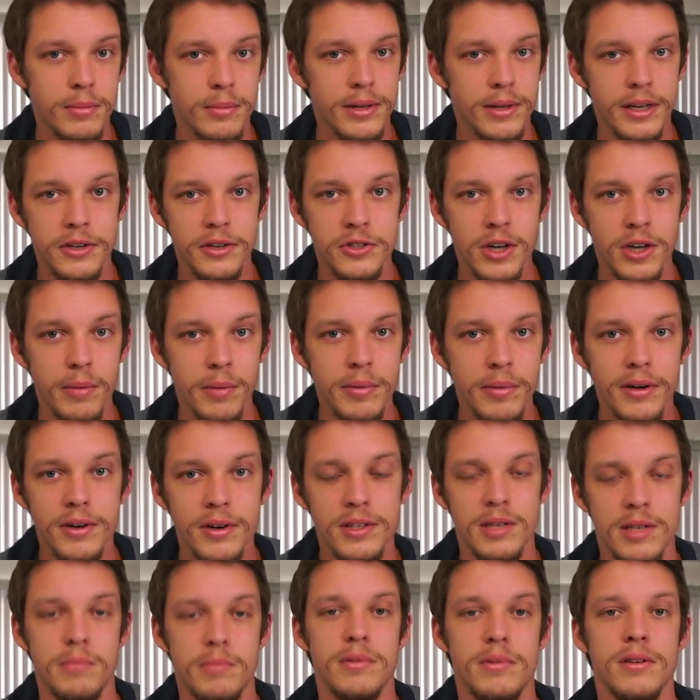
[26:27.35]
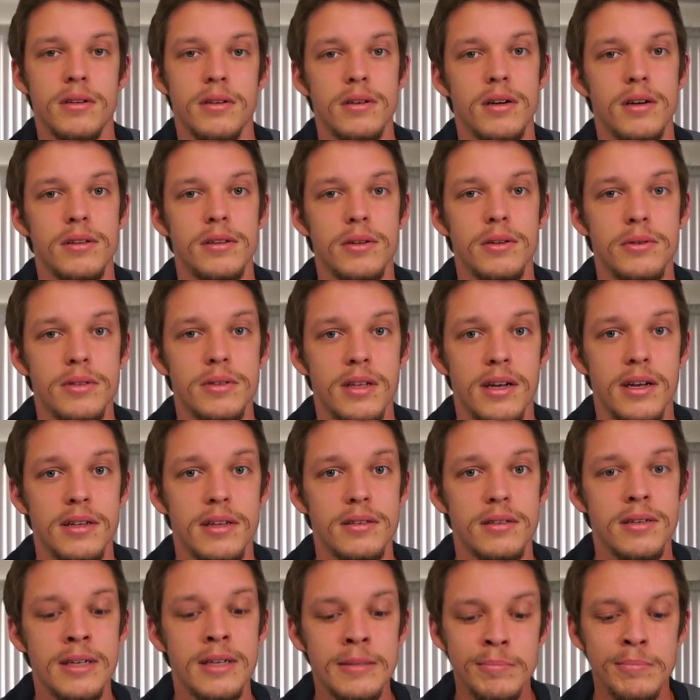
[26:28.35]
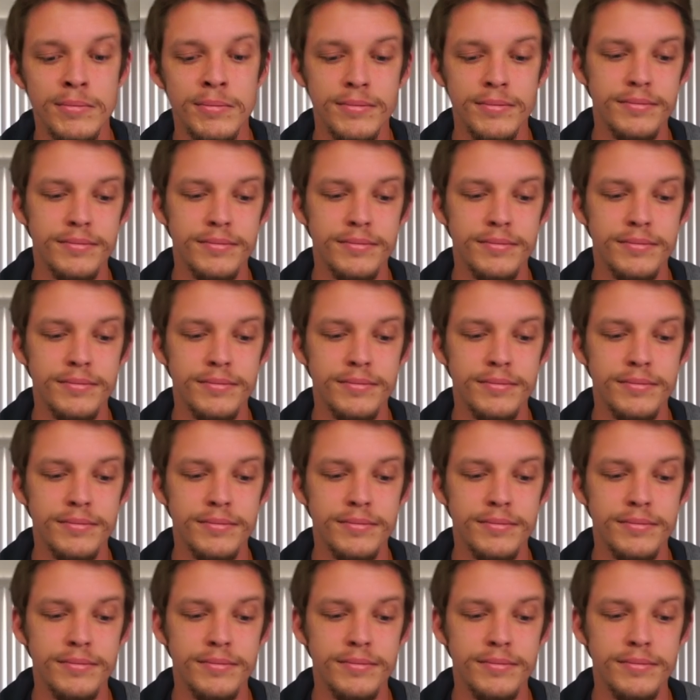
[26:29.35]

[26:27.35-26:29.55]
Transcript: and playing trumpet or something along those lines.